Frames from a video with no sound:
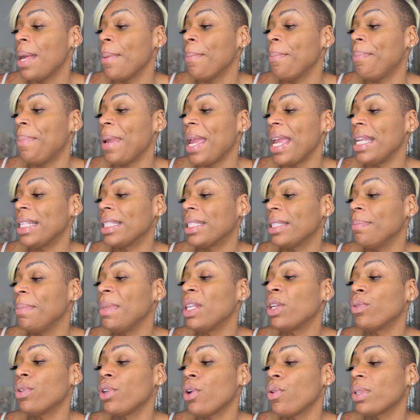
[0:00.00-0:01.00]
Base,
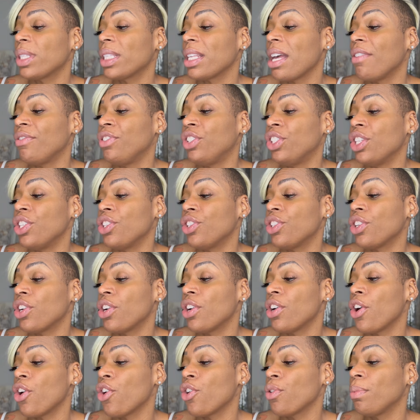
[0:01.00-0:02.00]
middle notes of
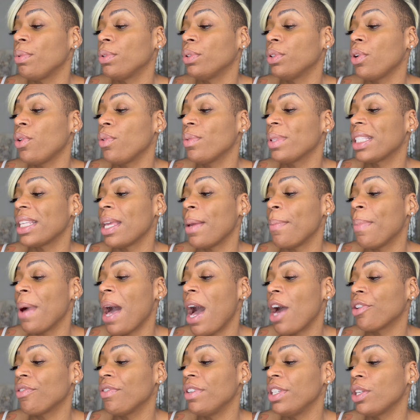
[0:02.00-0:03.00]
ginger, herbal notes, and
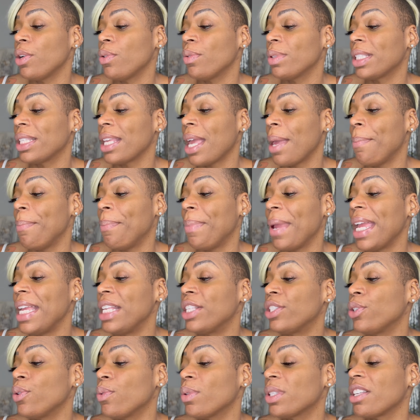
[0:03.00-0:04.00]
powdery notes, and
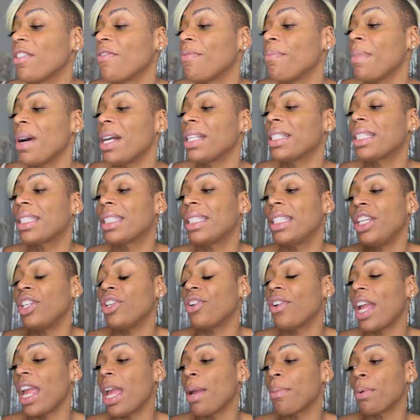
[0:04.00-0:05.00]
base notes of musk,
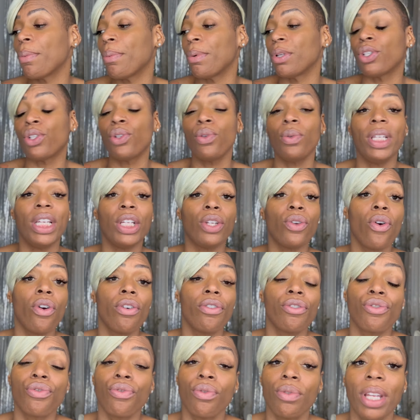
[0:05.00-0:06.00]
cedar, amber, patchouli, and
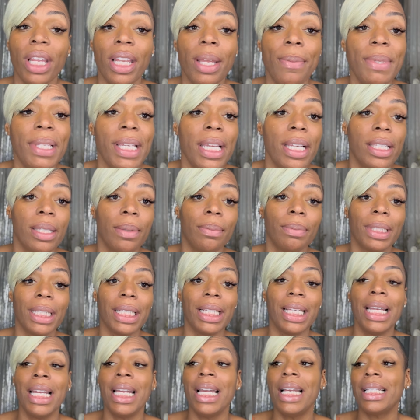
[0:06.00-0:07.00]
orris root. Now, let me tell you
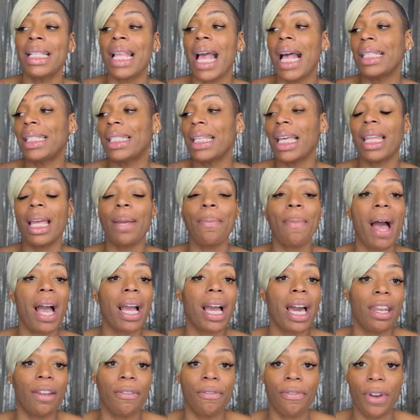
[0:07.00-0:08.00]
something. That sounds like my
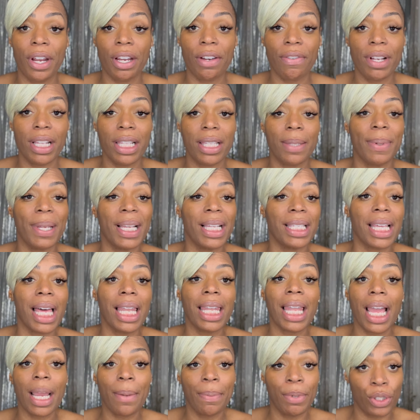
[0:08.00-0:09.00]
kind of fragrance because I
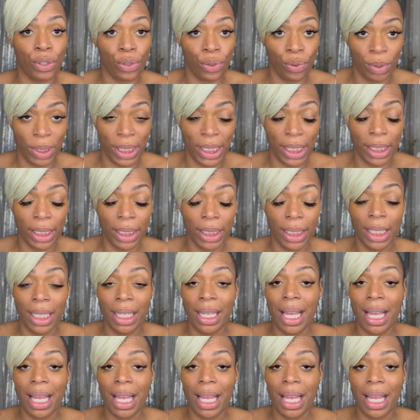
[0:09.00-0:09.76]
like patchouli.